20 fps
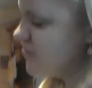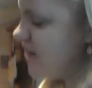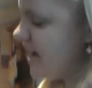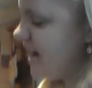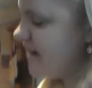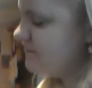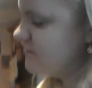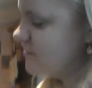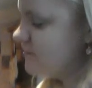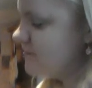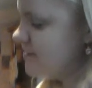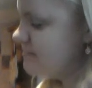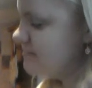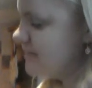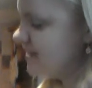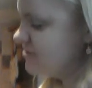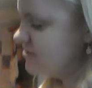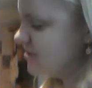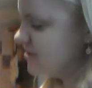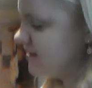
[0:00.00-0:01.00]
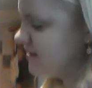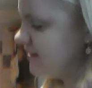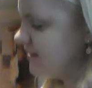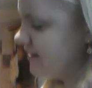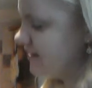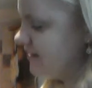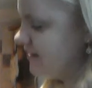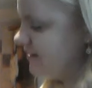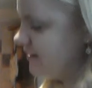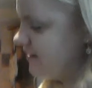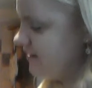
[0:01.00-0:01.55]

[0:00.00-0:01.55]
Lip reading: have to be magically